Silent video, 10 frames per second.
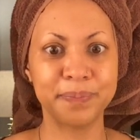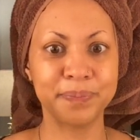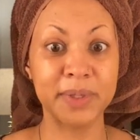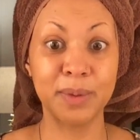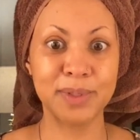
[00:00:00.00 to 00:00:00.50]

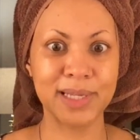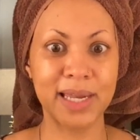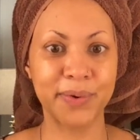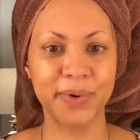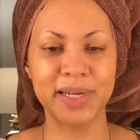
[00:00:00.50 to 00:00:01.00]
it was kind
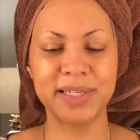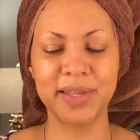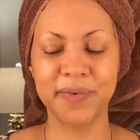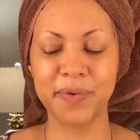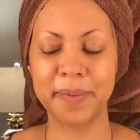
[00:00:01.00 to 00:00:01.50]
of crazy
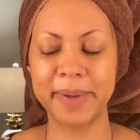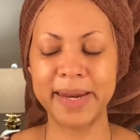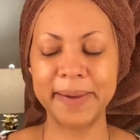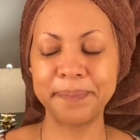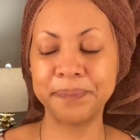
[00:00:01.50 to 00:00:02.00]
there for a
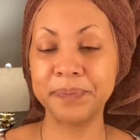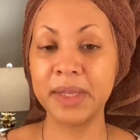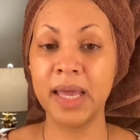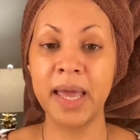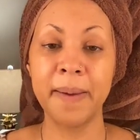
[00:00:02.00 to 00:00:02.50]
minute.
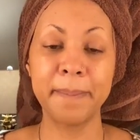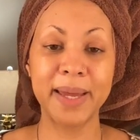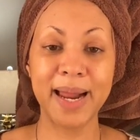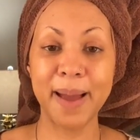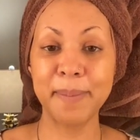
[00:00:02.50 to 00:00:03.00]
But I'm